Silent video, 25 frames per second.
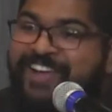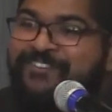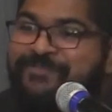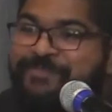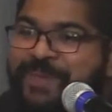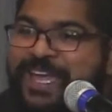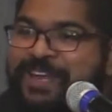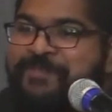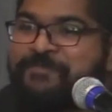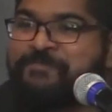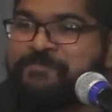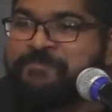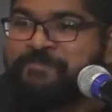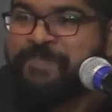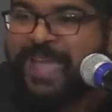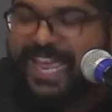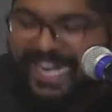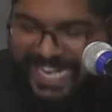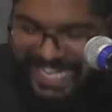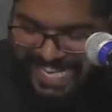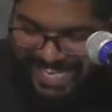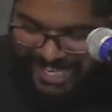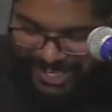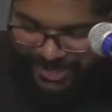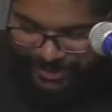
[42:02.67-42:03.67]
met
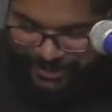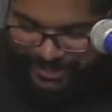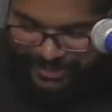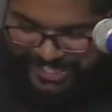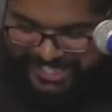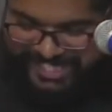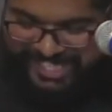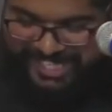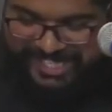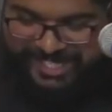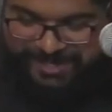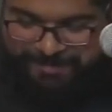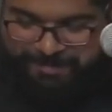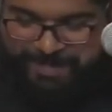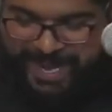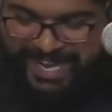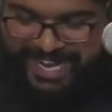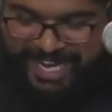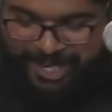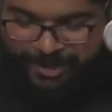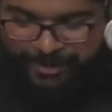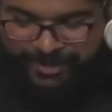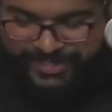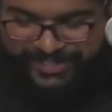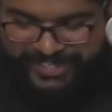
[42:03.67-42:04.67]
many
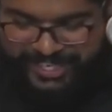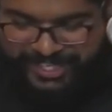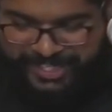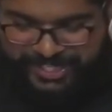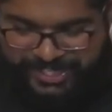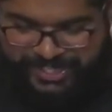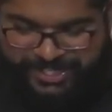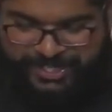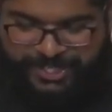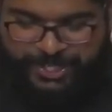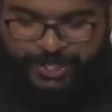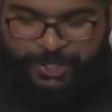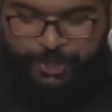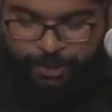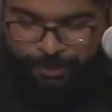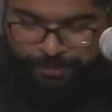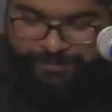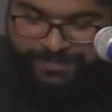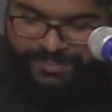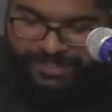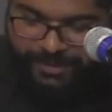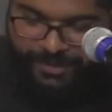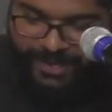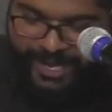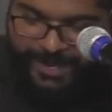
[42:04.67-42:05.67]
Christian
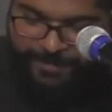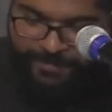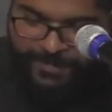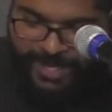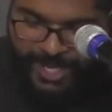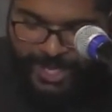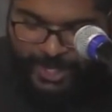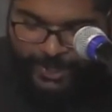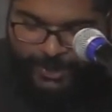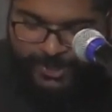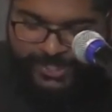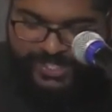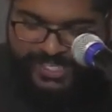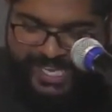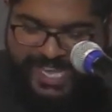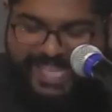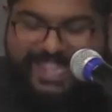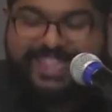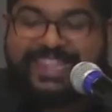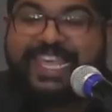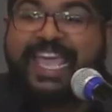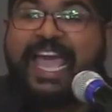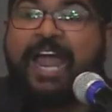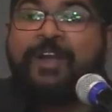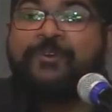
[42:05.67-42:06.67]
youths, right, who say
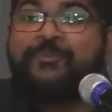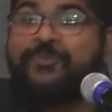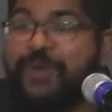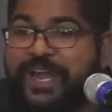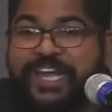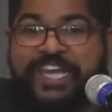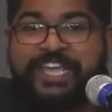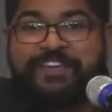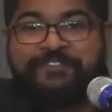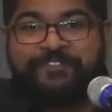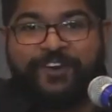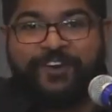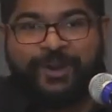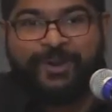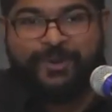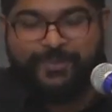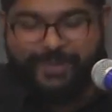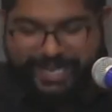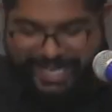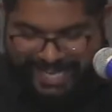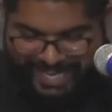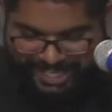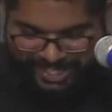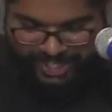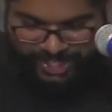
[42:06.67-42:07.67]
they are ready for a
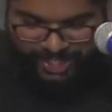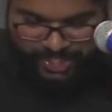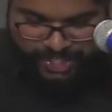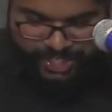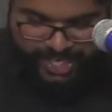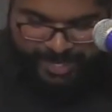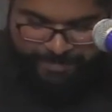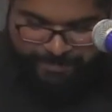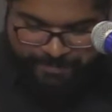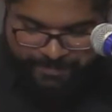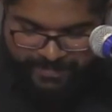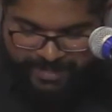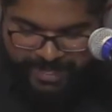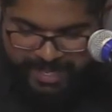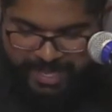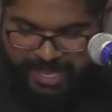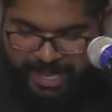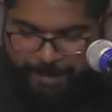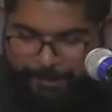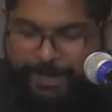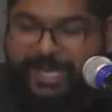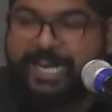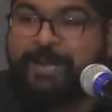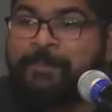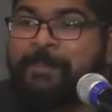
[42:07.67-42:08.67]
relationship,
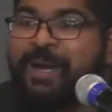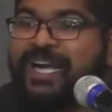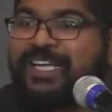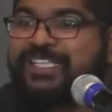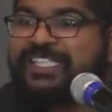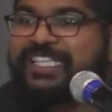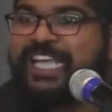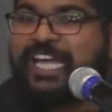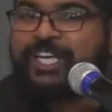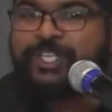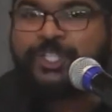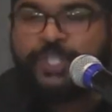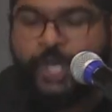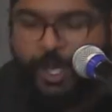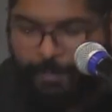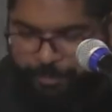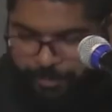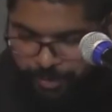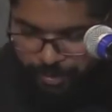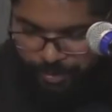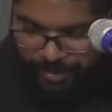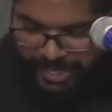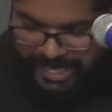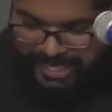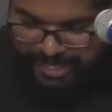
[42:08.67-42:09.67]
but amongst their top
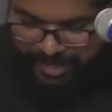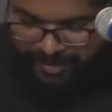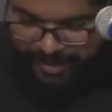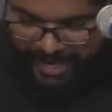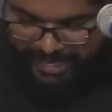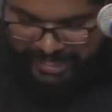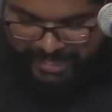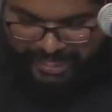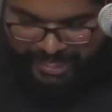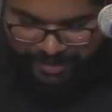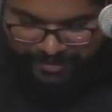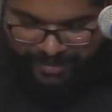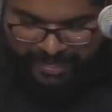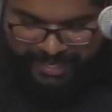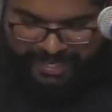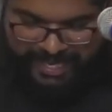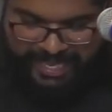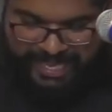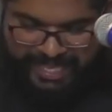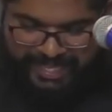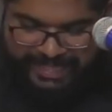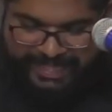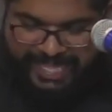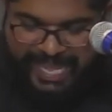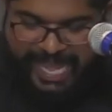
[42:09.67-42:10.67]
three criterion,
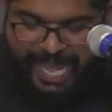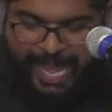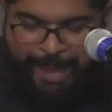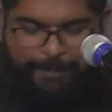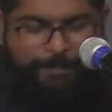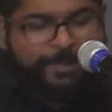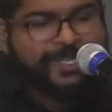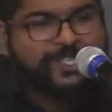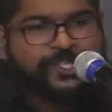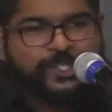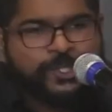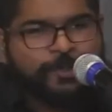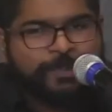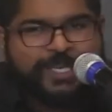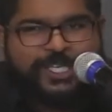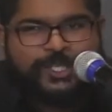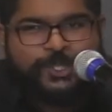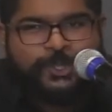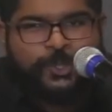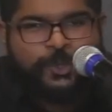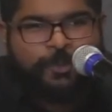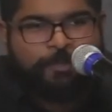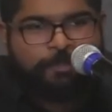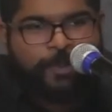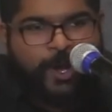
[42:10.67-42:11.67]
there happens to be
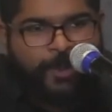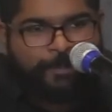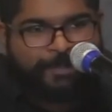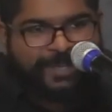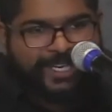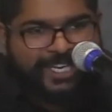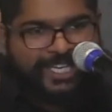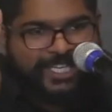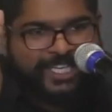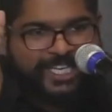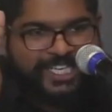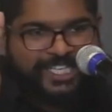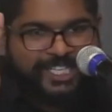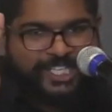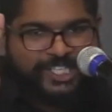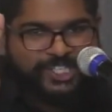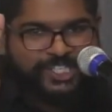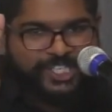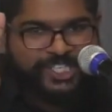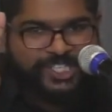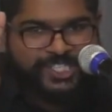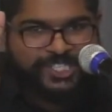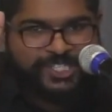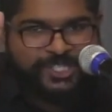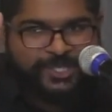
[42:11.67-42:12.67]
two popular
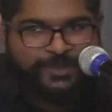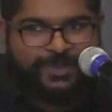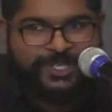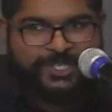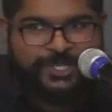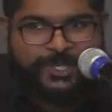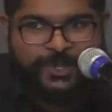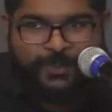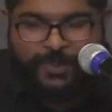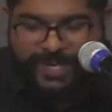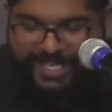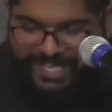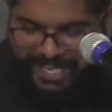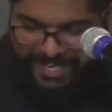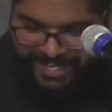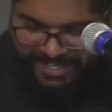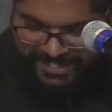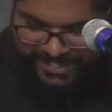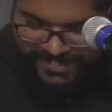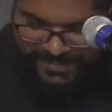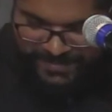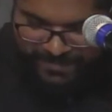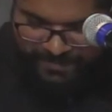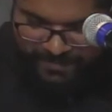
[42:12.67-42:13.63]
conditions. You want to know what that is?